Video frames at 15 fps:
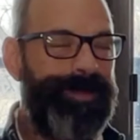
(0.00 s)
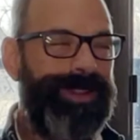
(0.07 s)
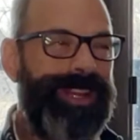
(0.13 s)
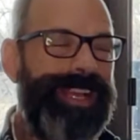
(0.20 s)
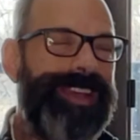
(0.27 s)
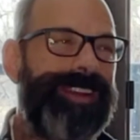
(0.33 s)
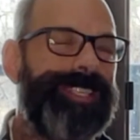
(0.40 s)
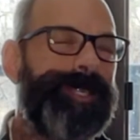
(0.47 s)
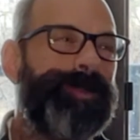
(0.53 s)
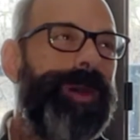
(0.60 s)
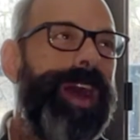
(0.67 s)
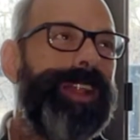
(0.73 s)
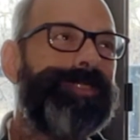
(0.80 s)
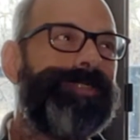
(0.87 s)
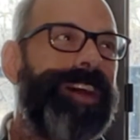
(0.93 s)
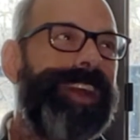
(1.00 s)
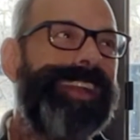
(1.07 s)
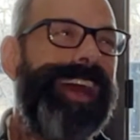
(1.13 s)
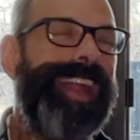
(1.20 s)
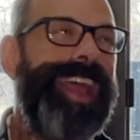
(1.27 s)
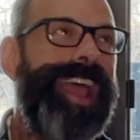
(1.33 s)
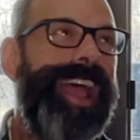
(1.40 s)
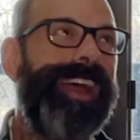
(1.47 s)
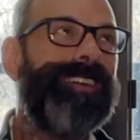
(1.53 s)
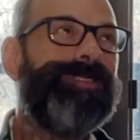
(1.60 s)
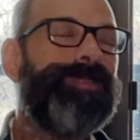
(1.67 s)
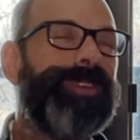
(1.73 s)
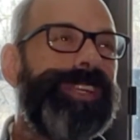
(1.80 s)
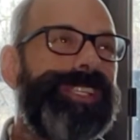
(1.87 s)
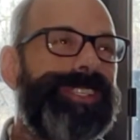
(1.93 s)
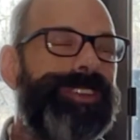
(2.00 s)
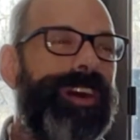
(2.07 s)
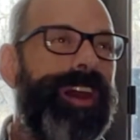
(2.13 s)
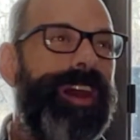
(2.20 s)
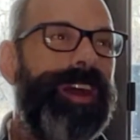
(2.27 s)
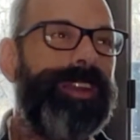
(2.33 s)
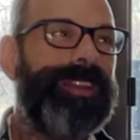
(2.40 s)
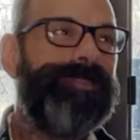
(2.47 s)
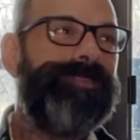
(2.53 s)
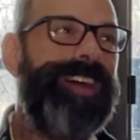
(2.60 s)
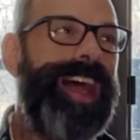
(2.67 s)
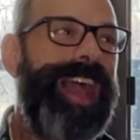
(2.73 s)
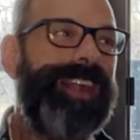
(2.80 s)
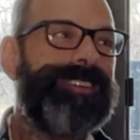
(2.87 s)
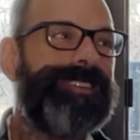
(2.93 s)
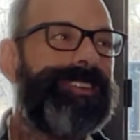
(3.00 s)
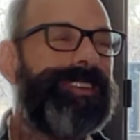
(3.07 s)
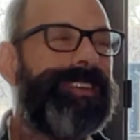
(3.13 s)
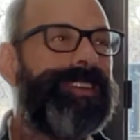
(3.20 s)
like on Spotify, not every song, in fact,